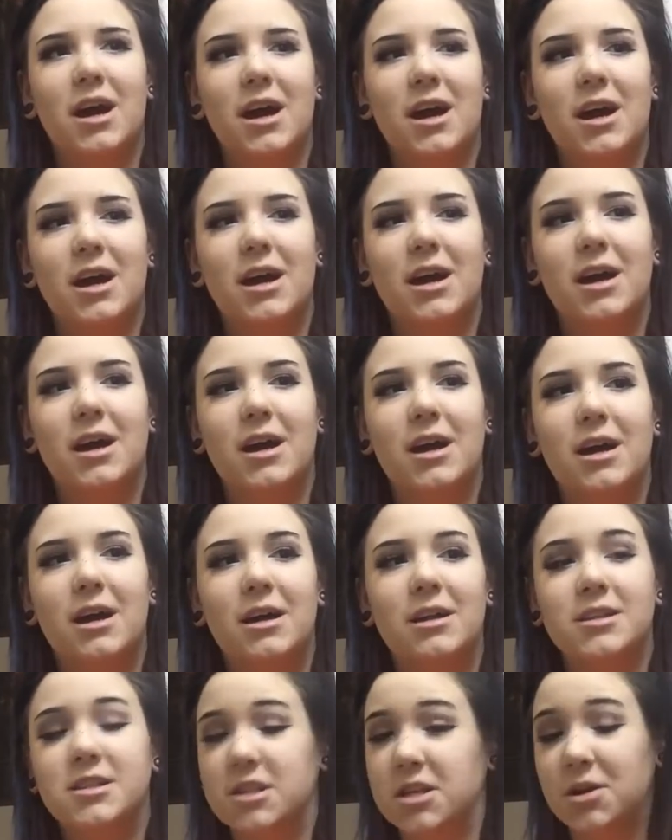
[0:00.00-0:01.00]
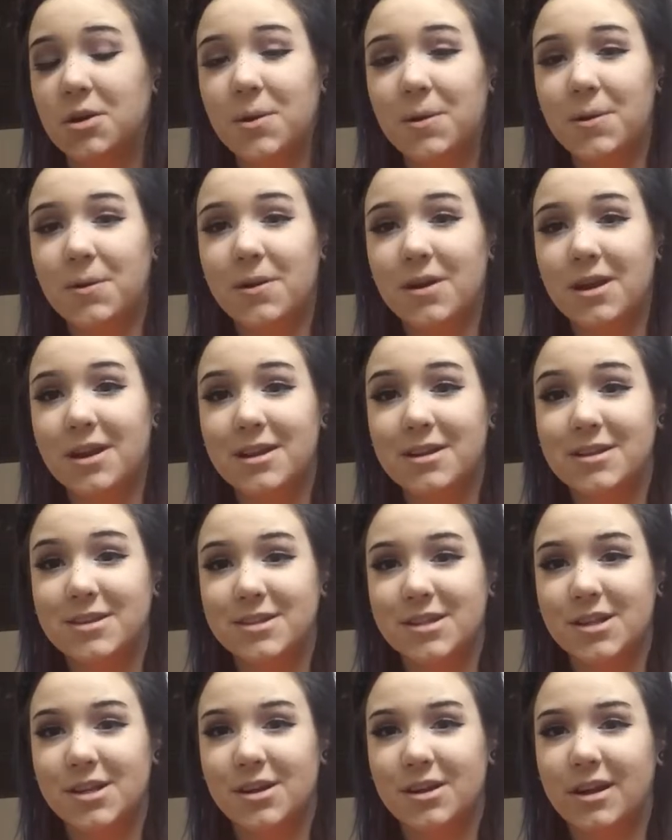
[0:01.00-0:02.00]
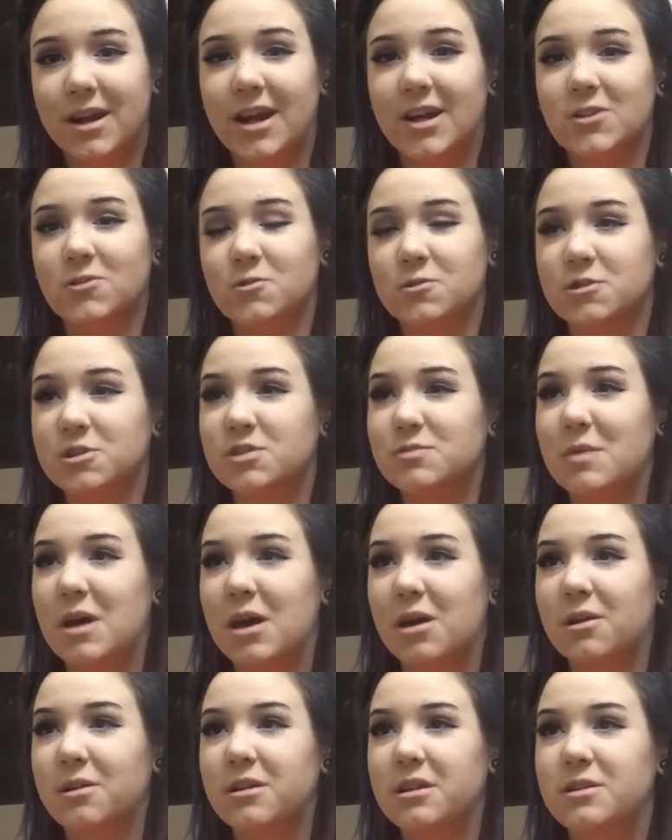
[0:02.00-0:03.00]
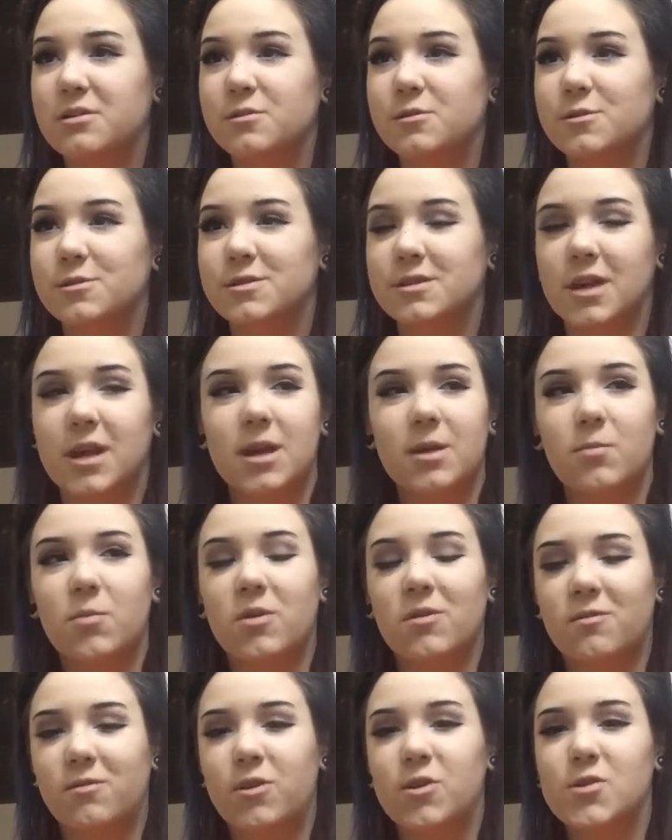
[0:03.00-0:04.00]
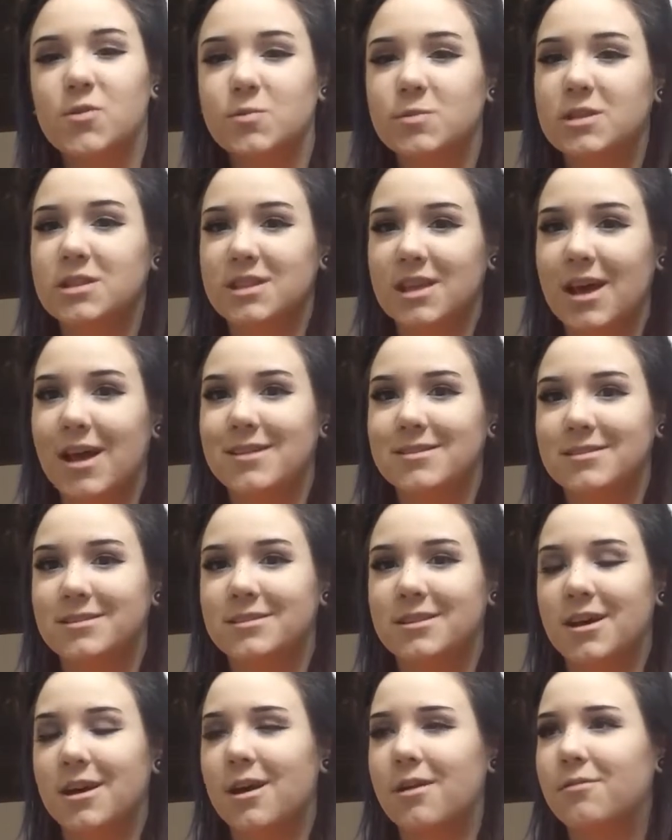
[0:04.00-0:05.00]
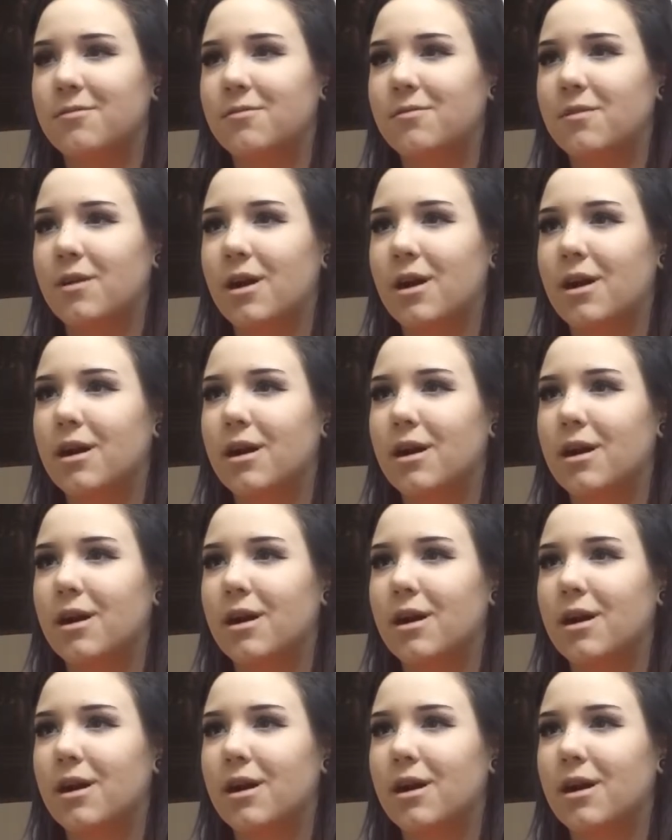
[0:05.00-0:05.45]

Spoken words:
deodorant isn't your natural smell, neither is like perfumes and that stuff.